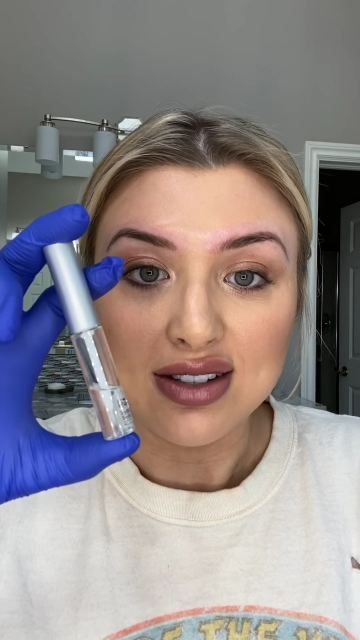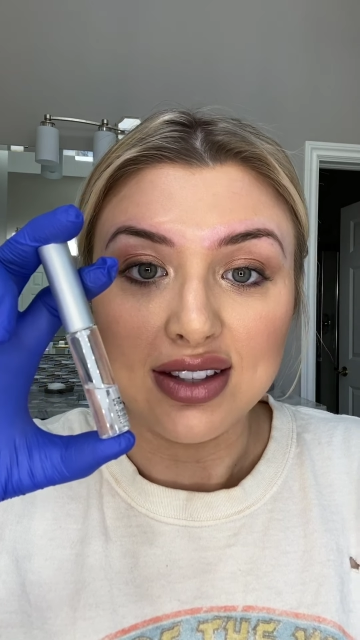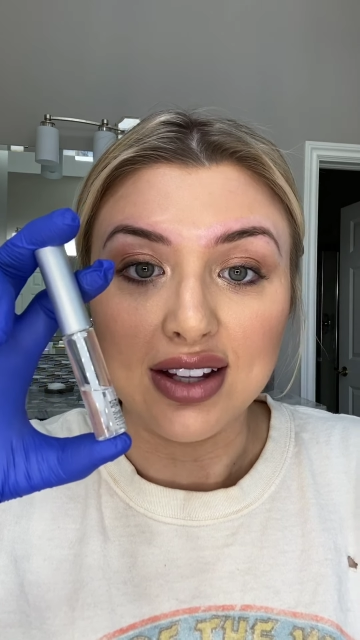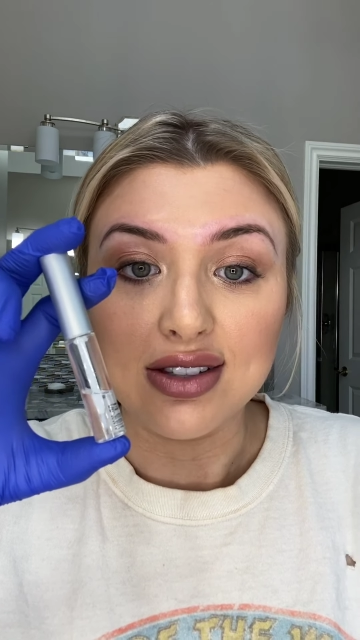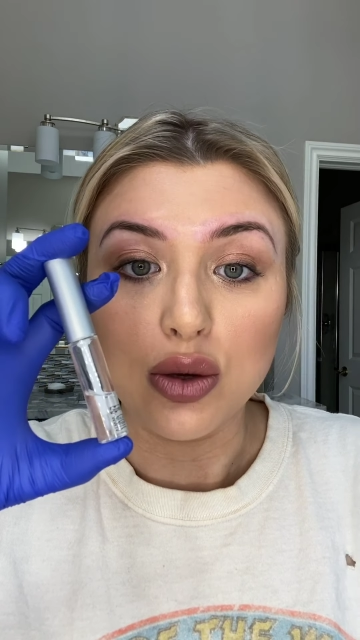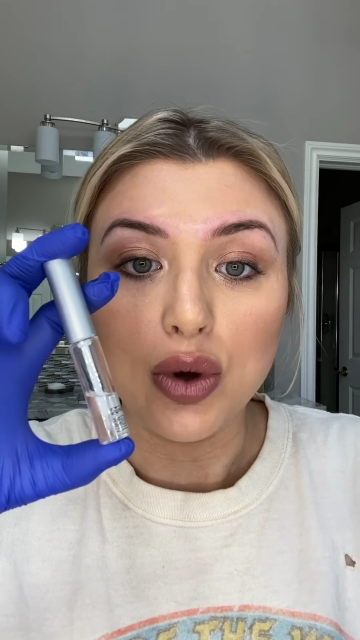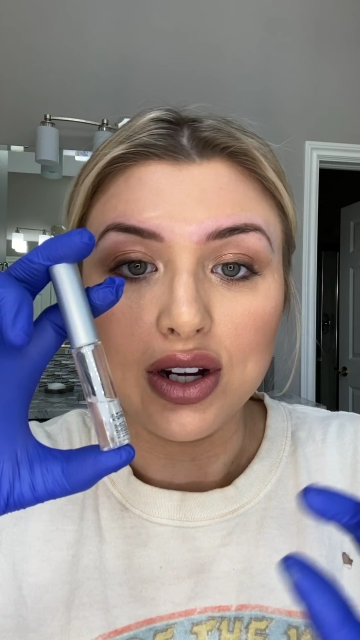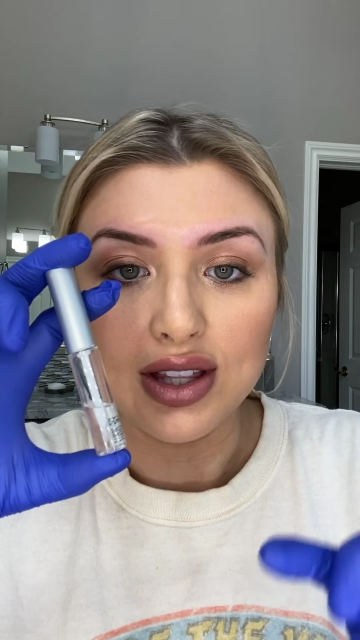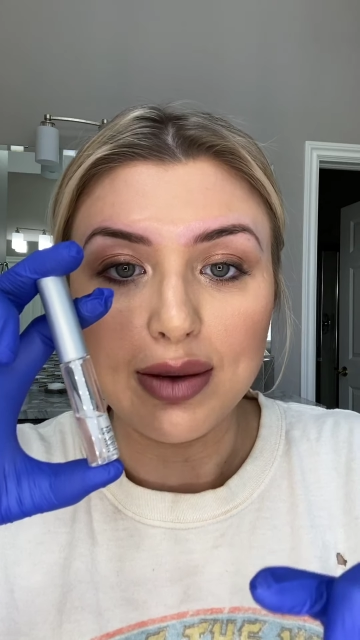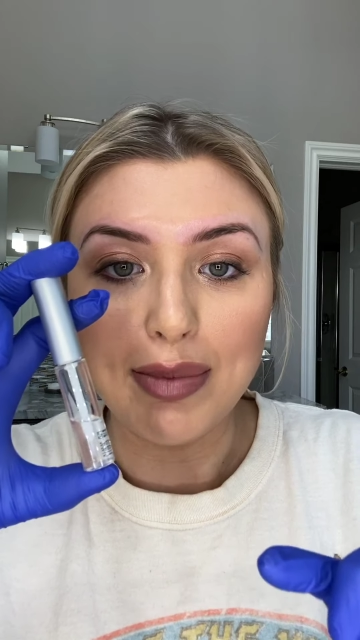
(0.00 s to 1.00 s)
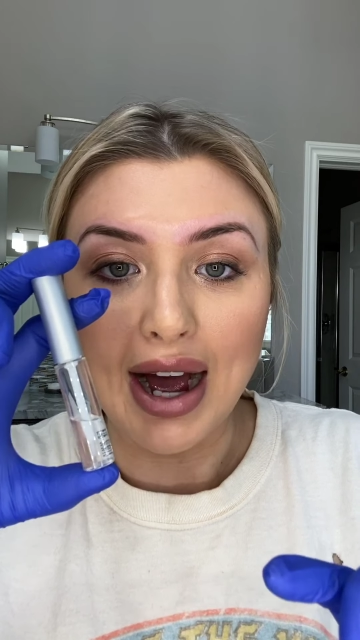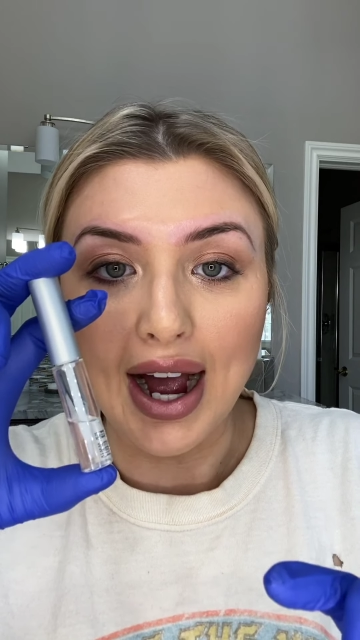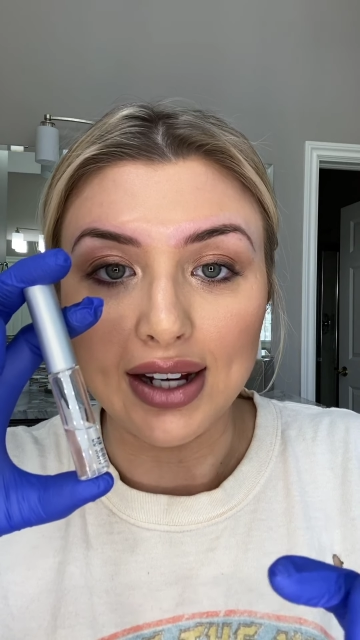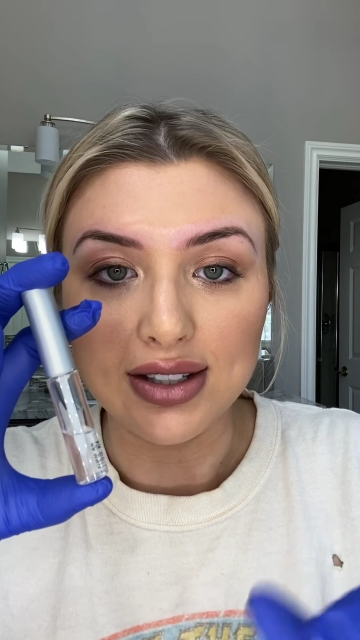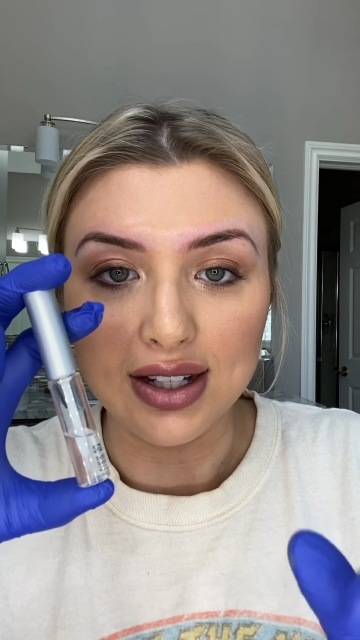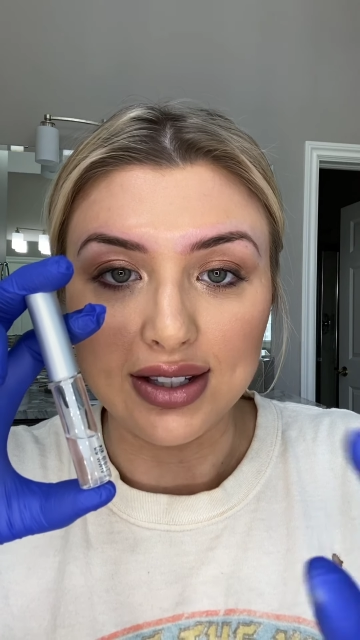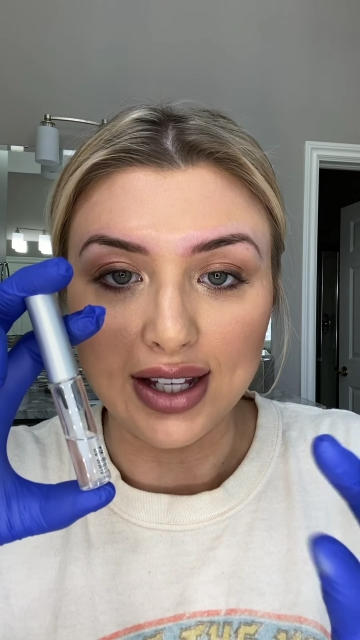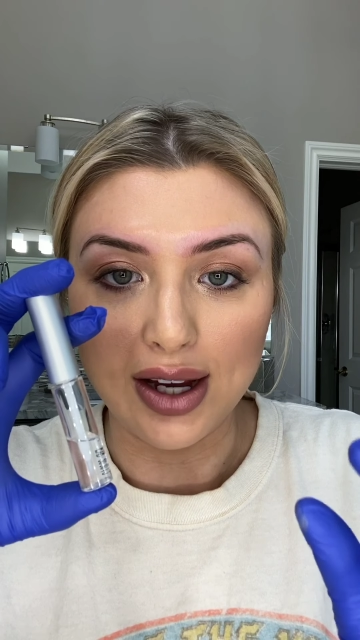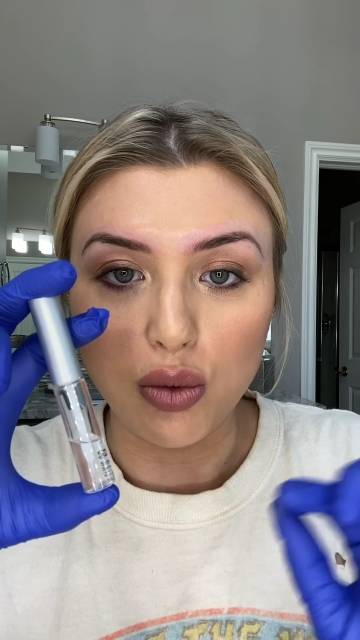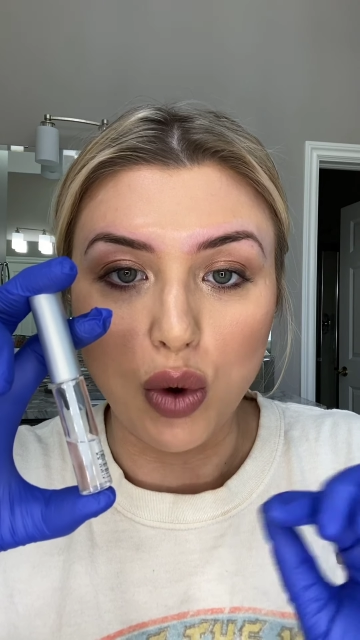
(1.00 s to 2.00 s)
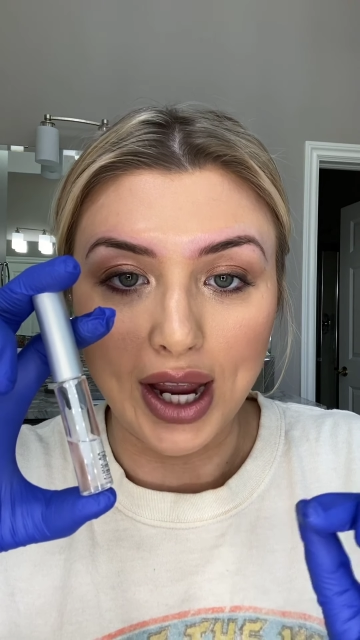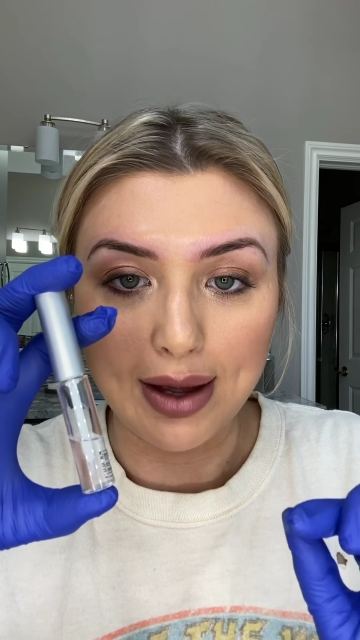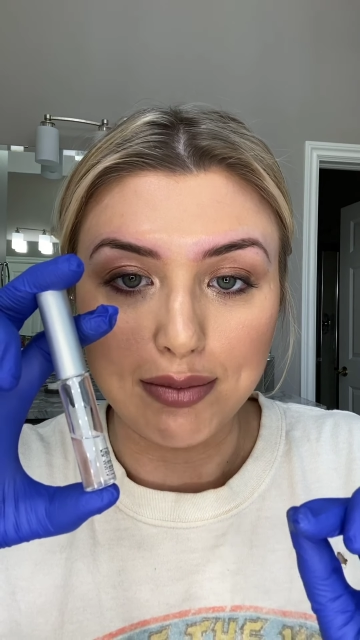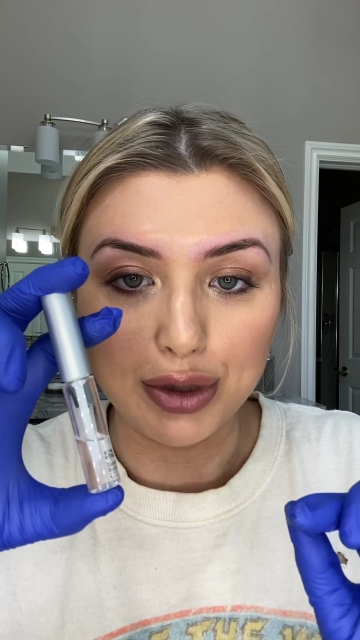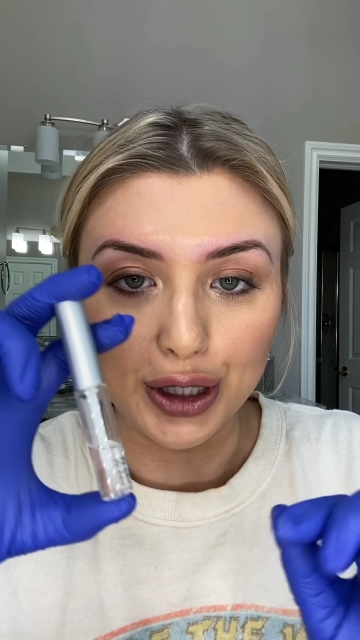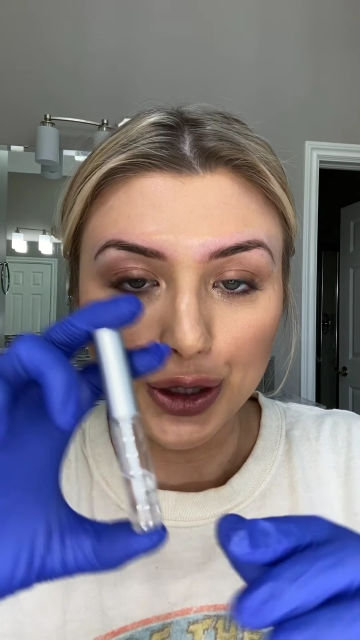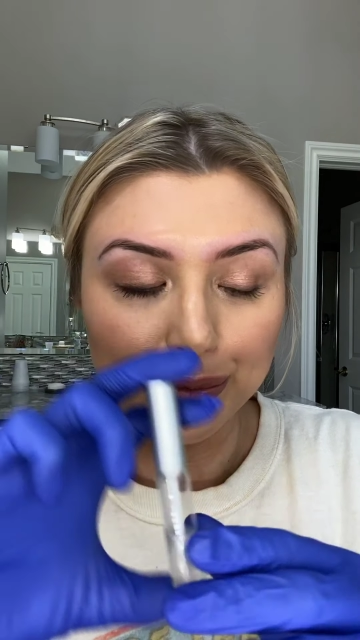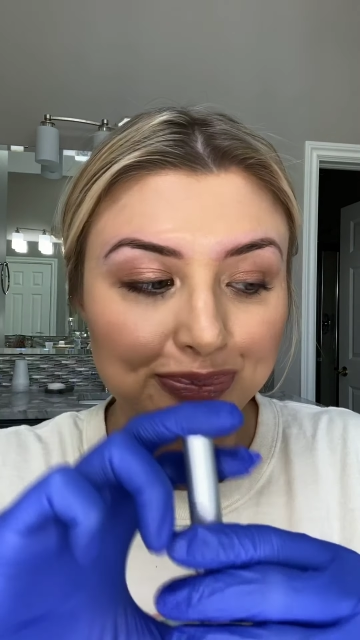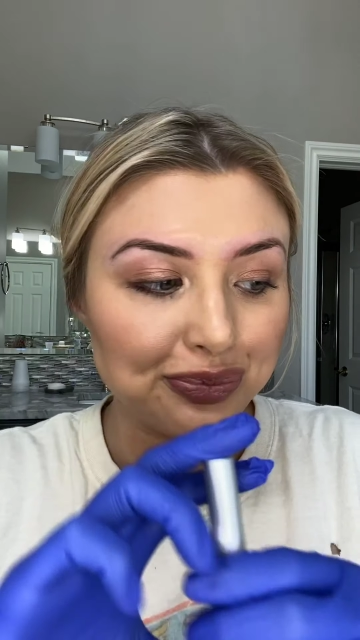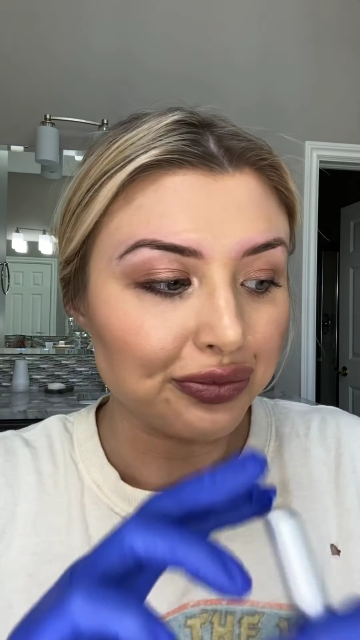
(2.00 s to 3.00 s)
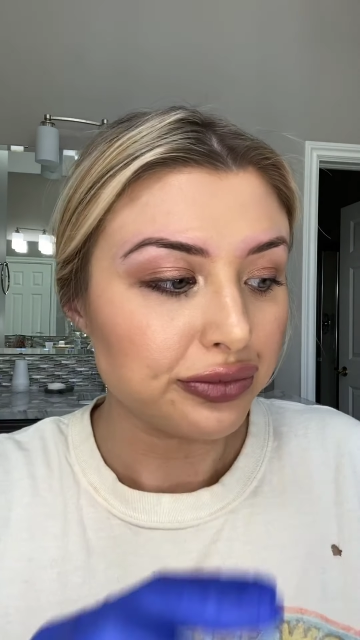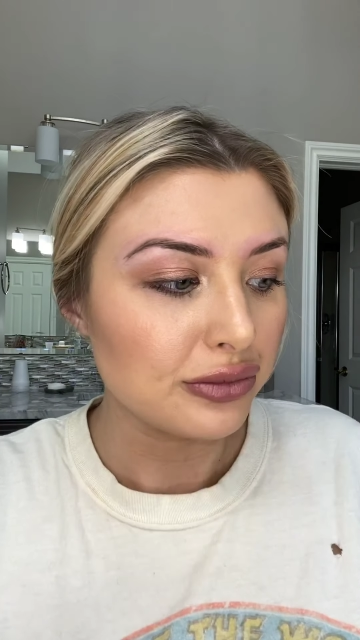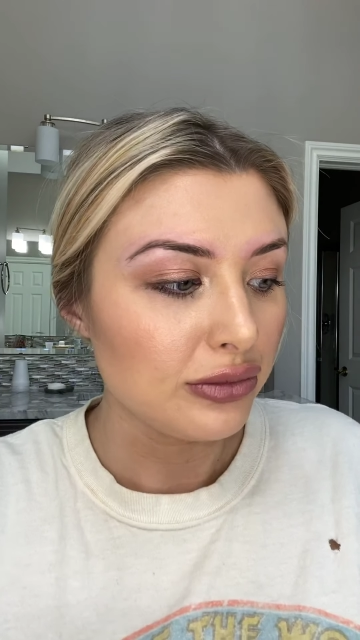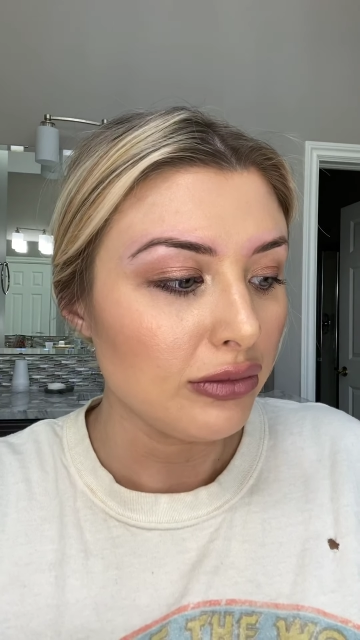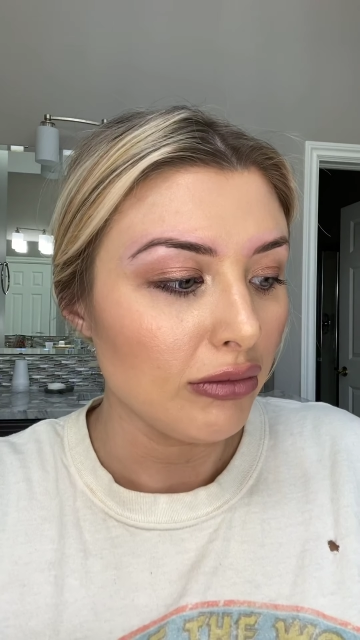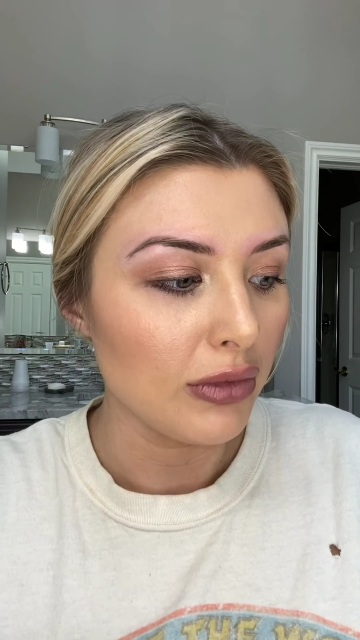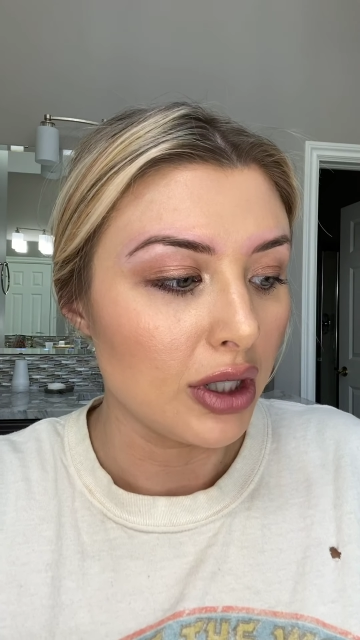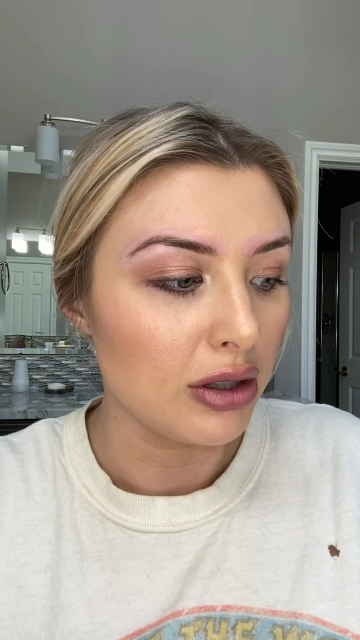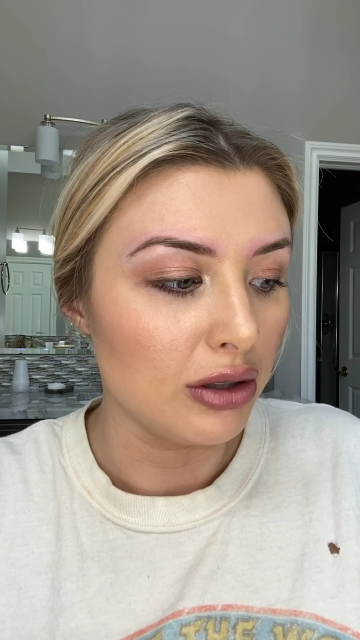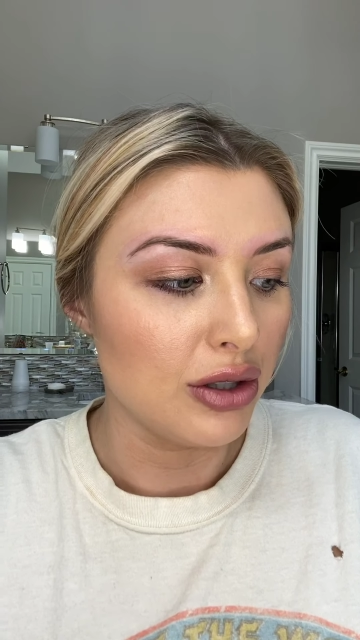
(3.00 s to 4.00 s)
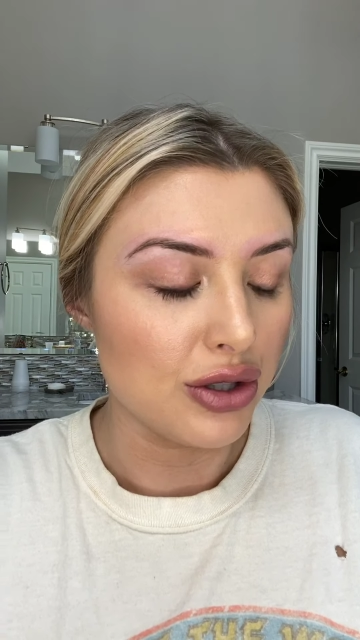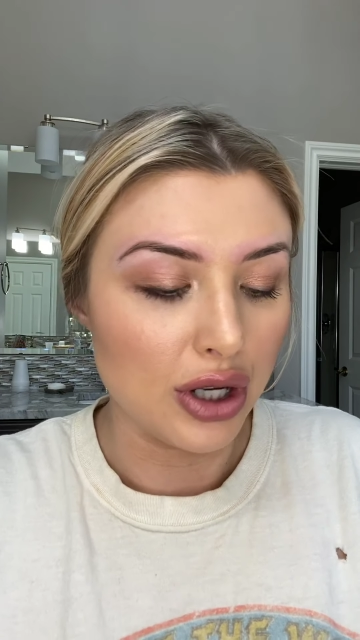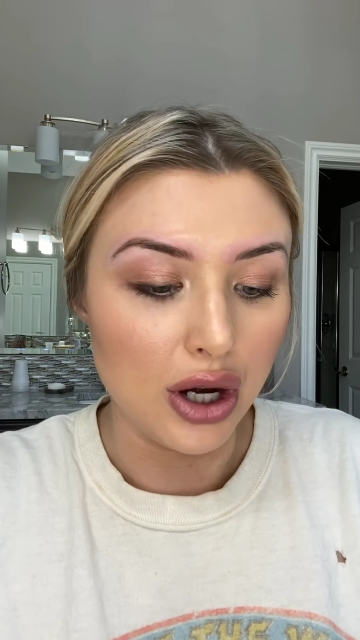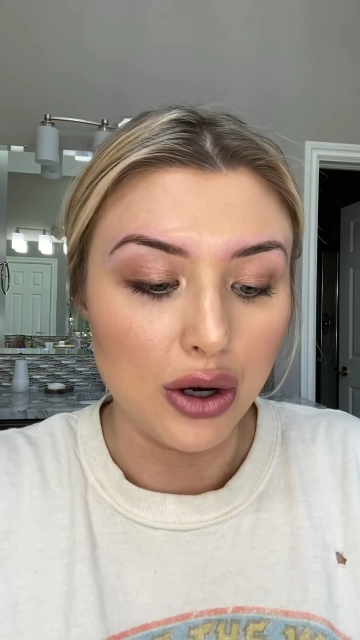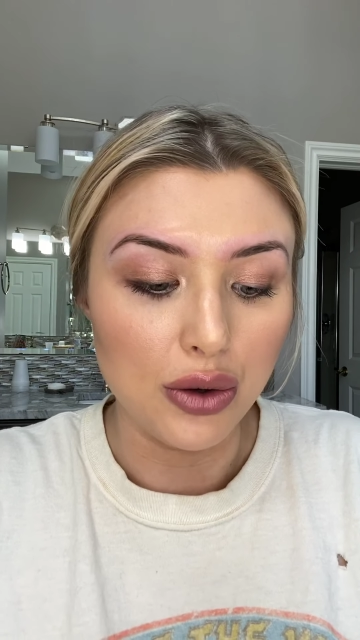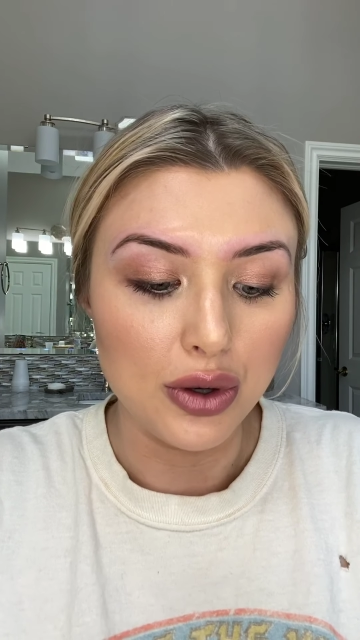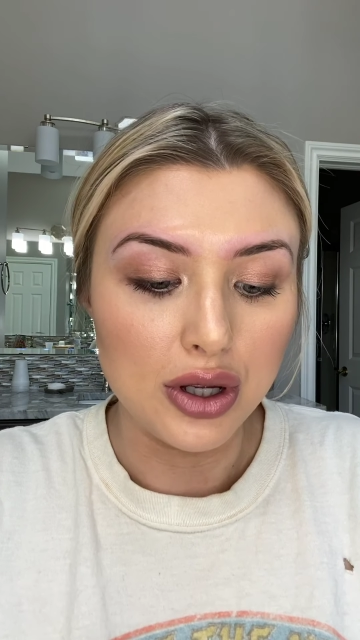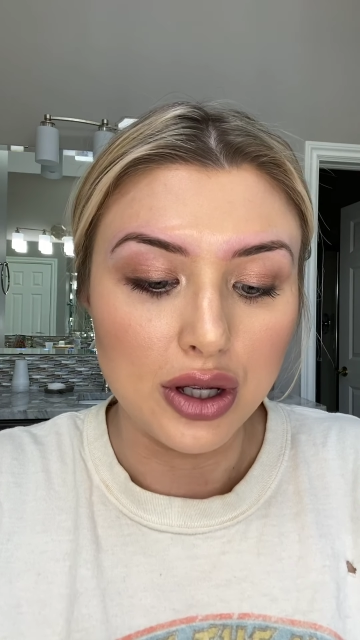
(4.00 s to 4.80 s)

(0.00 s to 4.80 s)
That's the one in the box that's like white and blue. So